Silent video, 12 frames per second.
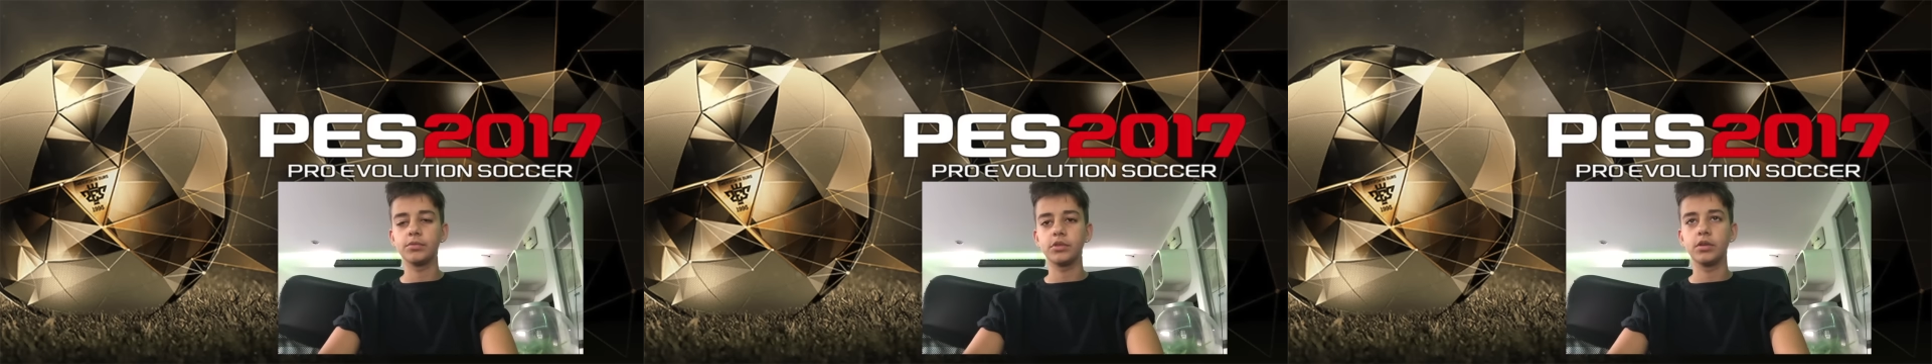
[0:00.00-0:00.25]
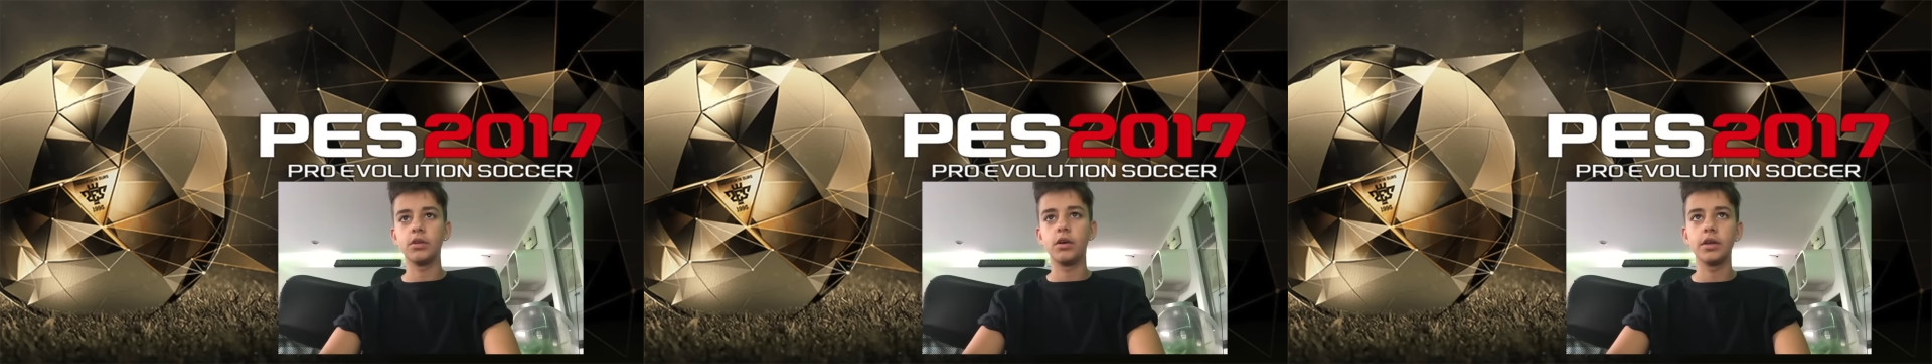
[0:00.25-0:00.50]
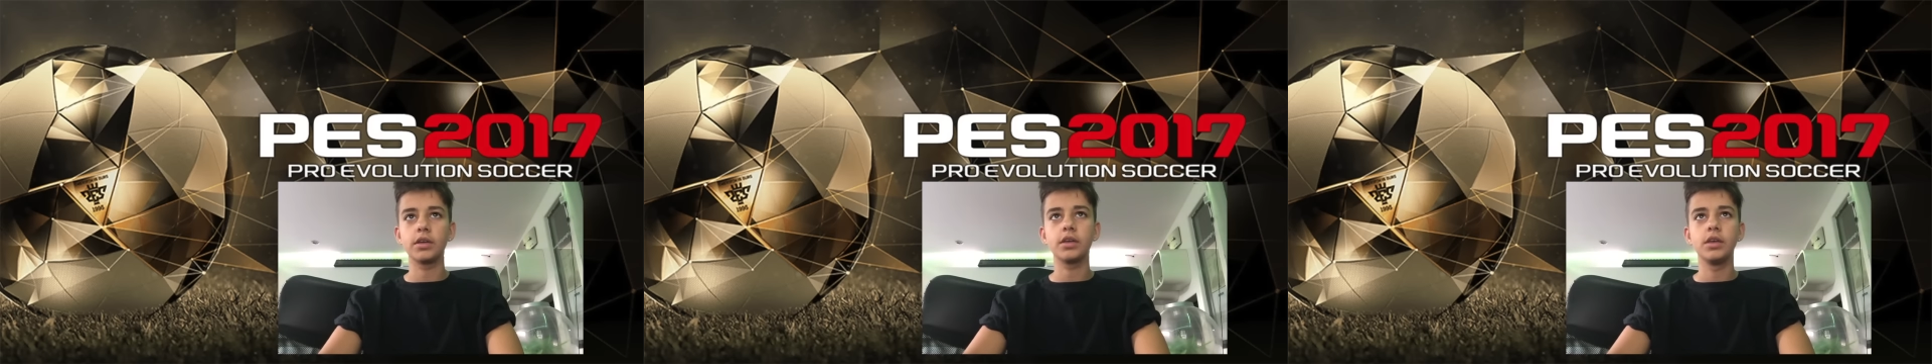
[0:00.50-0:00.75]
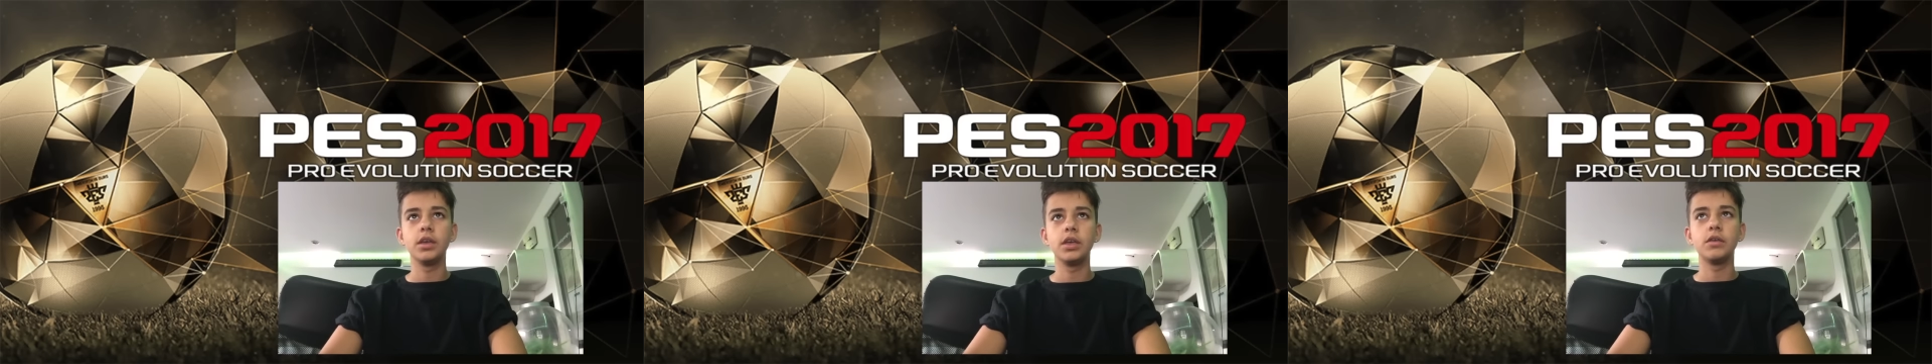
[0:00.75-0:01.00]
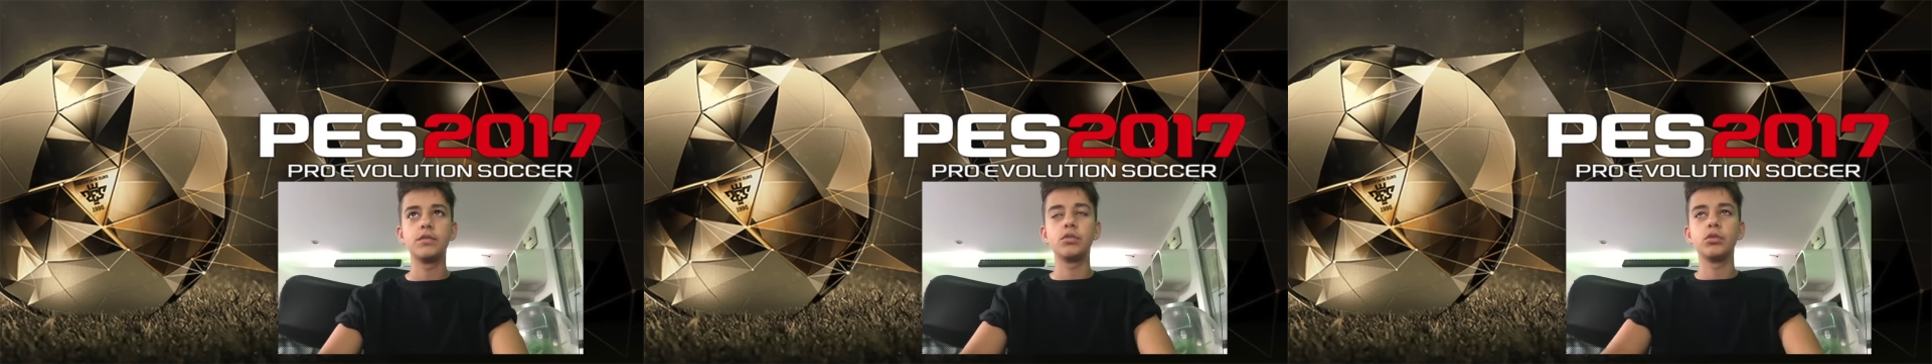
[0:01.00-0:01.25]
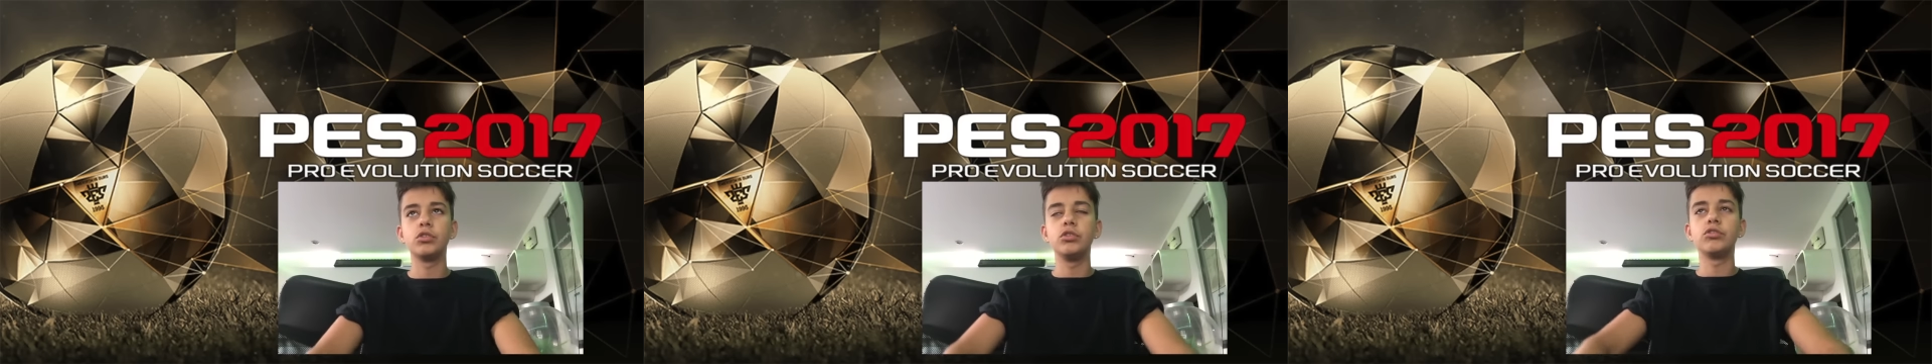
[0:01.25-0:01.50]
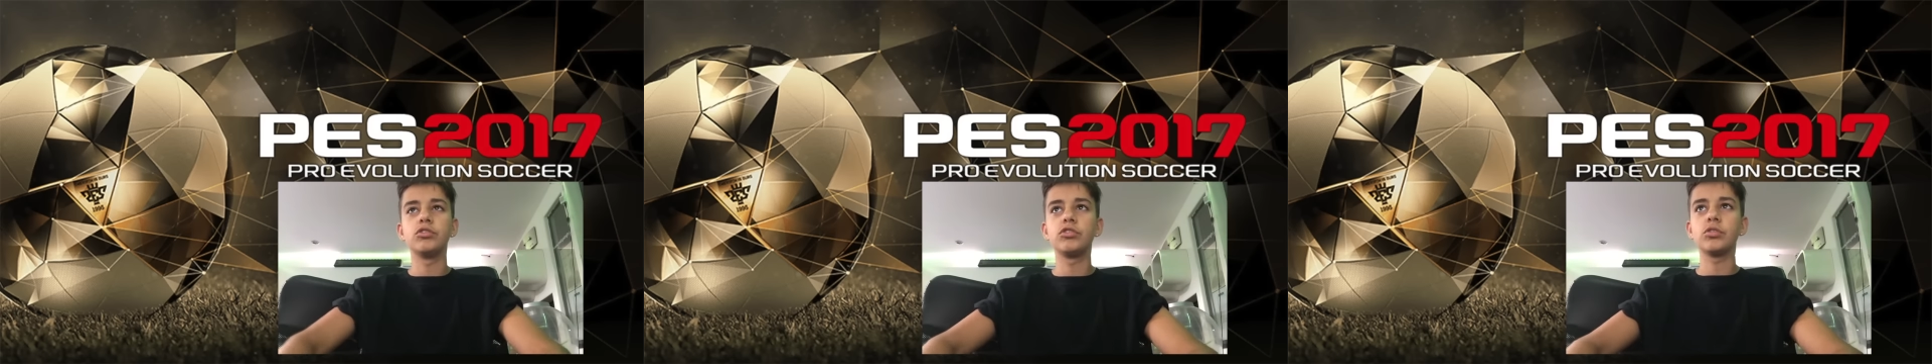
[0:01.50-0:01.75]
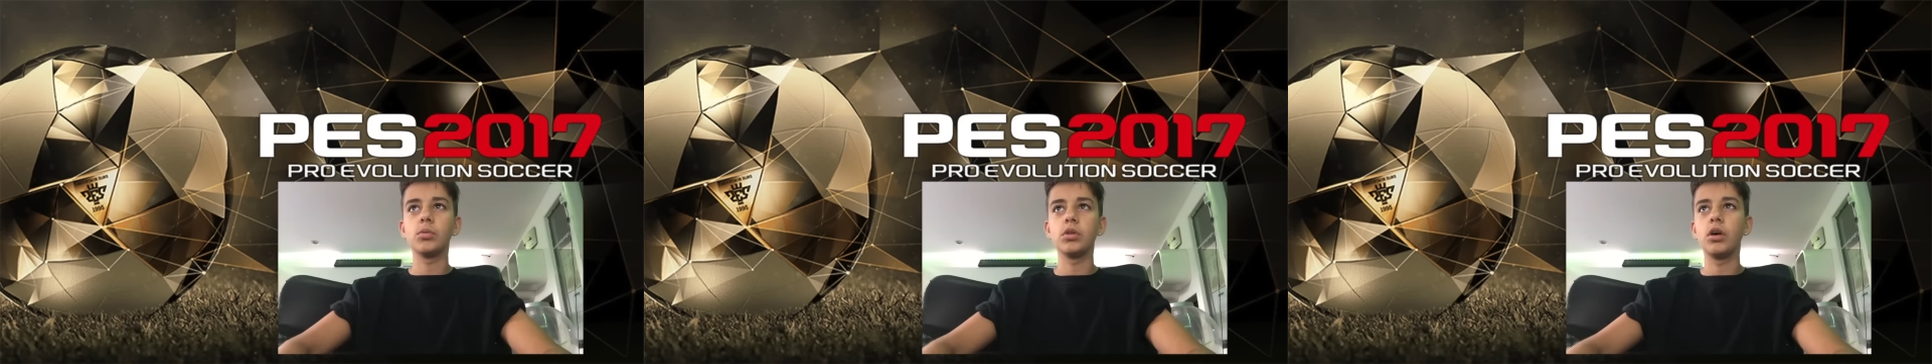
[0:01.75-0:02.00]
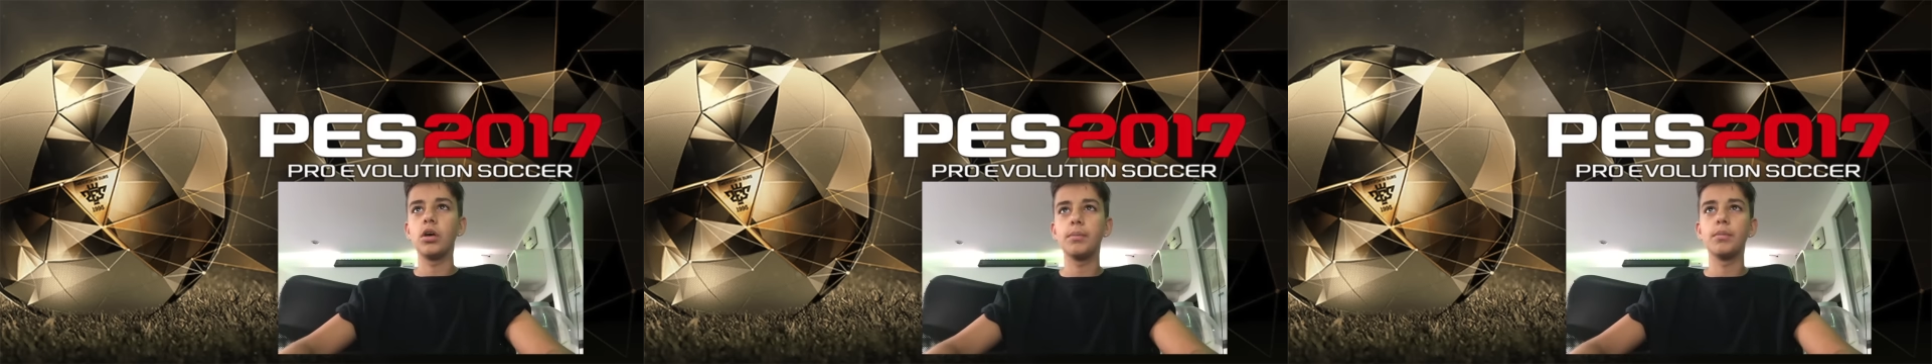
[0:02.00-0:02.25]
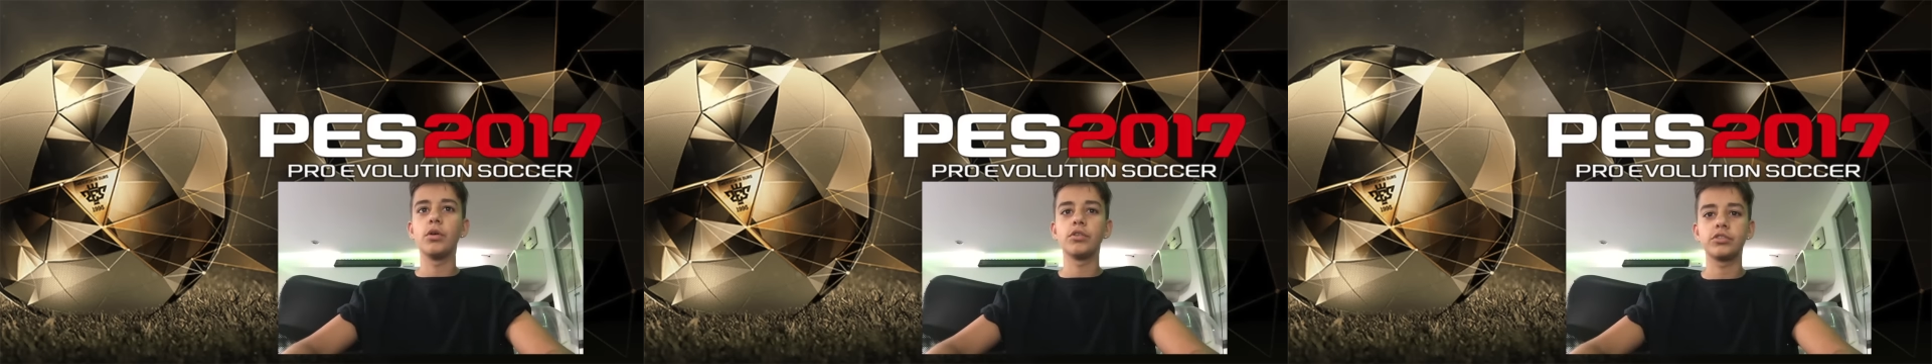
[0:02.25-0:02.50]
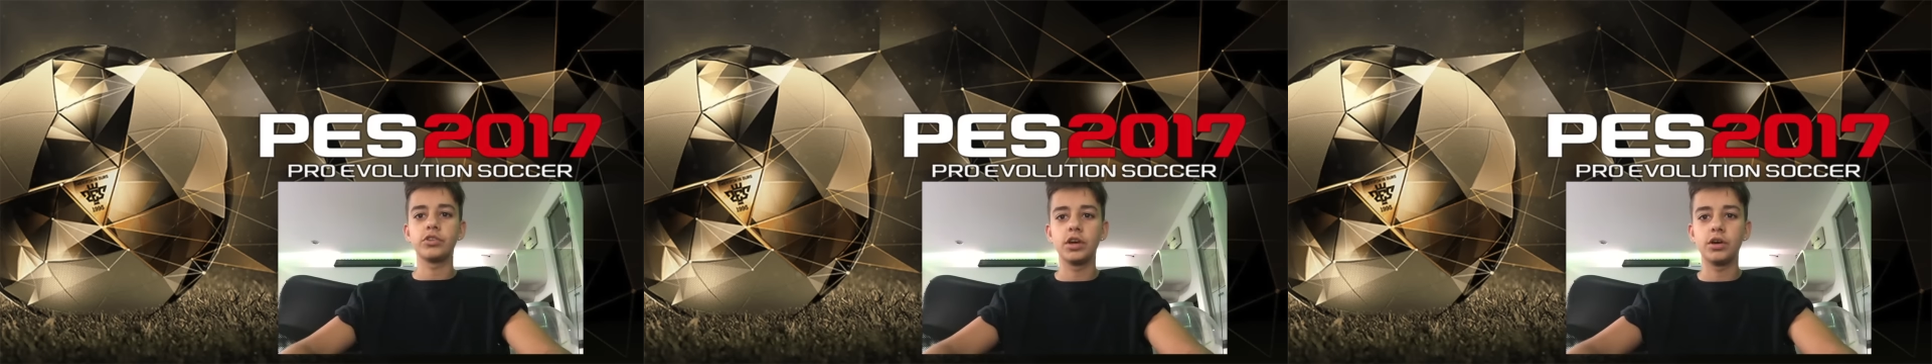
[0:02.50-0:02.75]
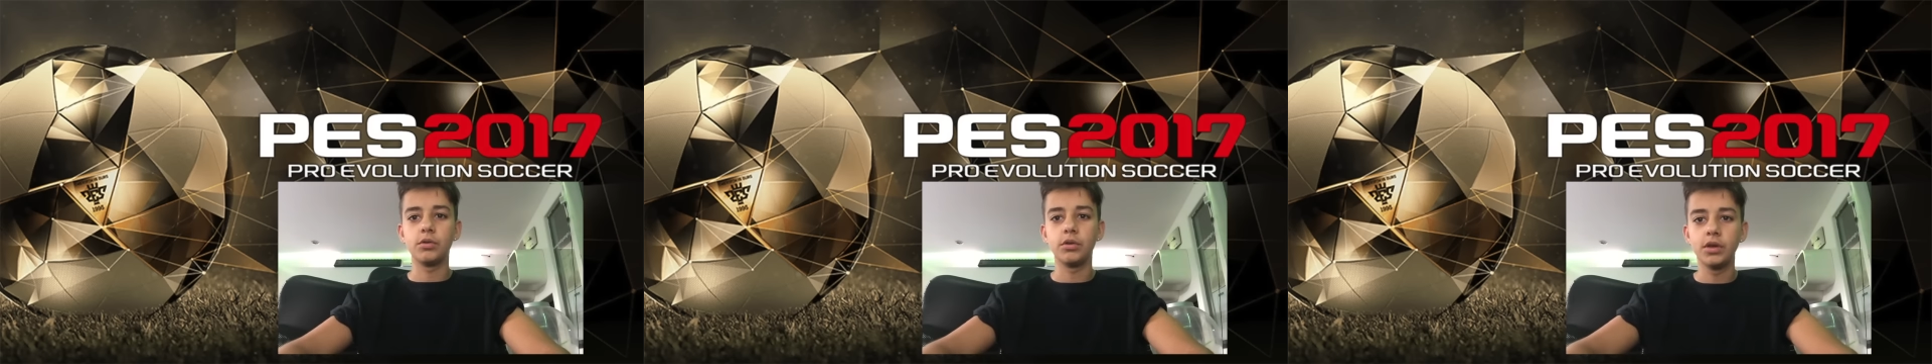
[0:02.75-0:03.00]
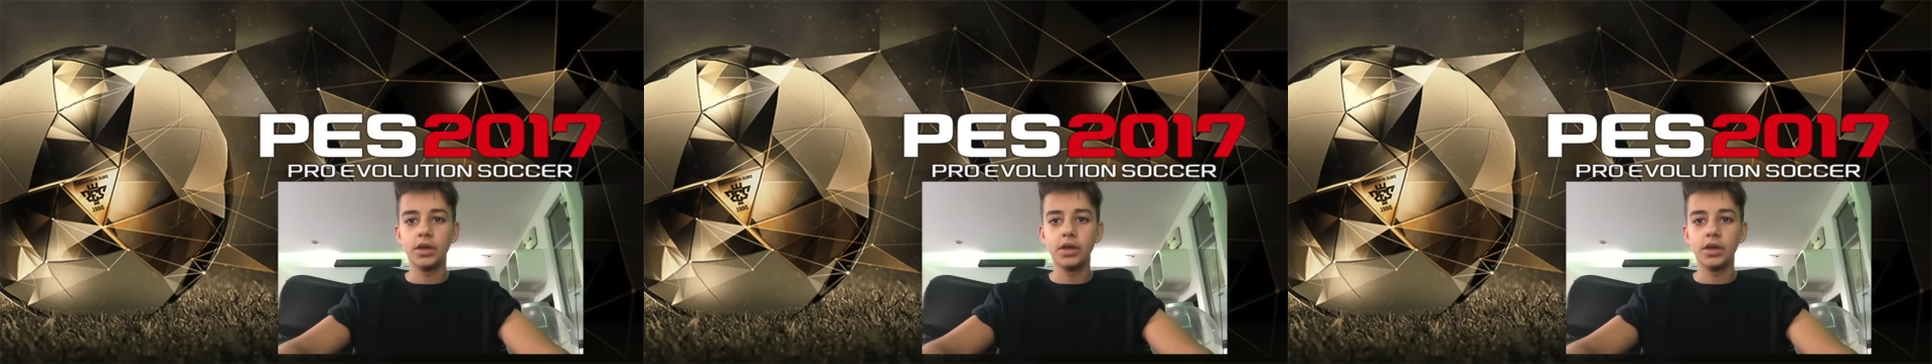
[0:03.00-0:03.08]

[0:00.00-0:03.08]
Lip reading: so like if you're using someone like Martial